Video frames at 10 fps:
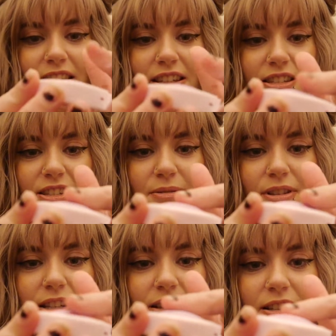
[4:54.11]
Let's do a
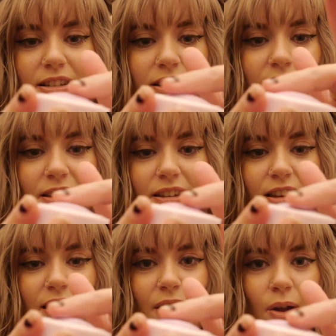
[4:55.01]
little.
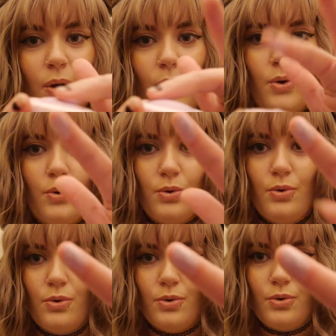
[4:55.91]

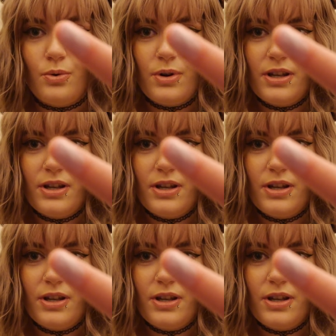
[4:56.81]
Ooh.